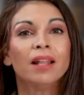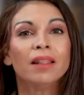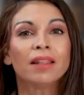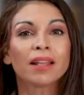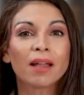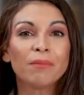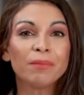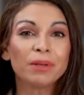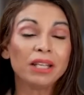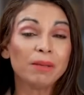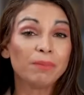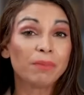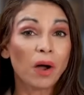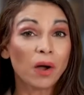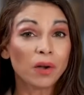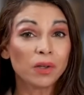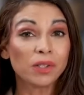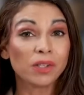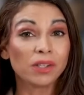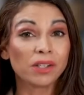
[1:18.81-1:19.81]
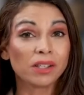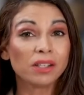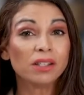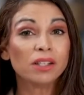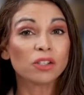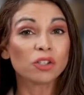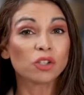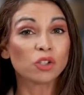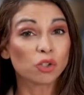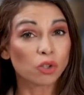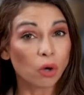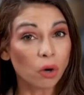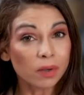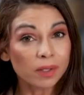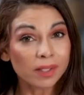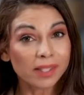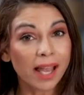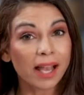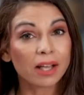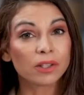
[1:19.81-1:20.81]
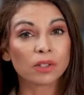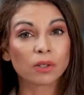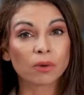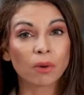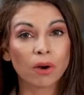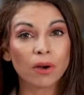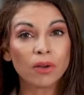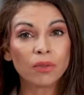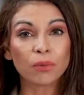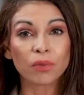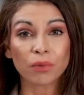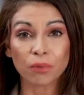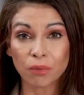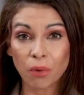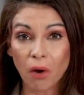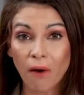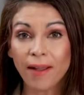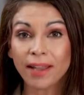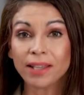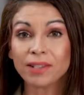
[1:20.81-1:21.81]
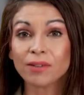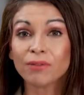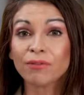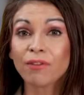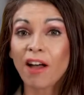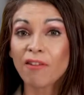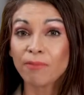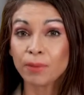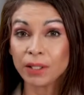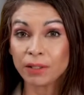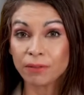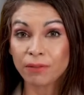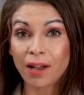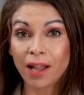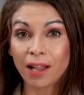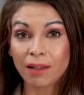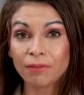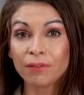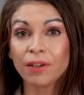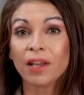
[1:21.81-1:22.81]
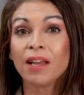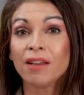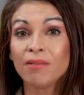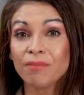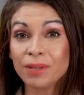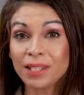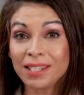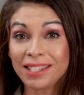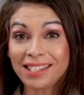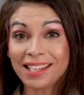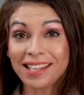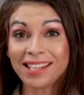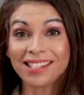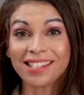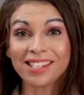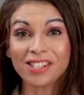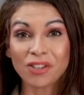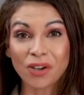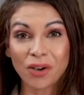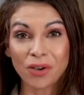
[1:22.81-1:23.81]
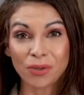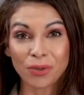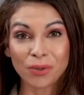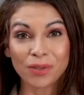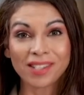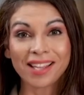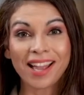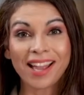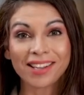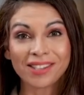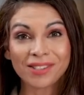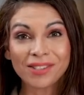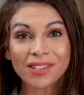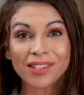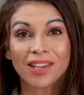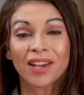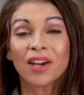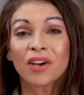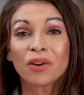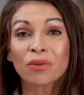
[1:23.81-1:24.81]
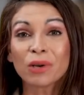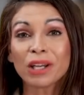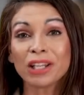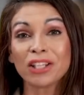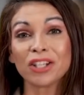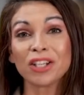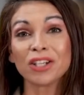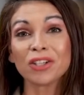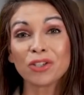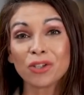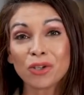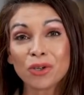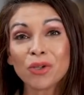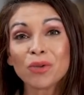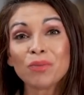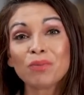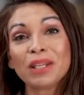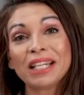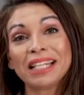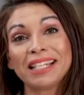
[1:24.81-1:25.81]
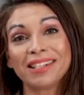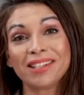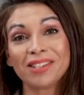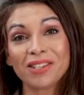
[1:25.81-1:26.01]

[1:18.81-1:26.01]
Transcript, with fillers: The company posted strong sales growth with a rise of 5.5% in total sales, reaching $2 billion.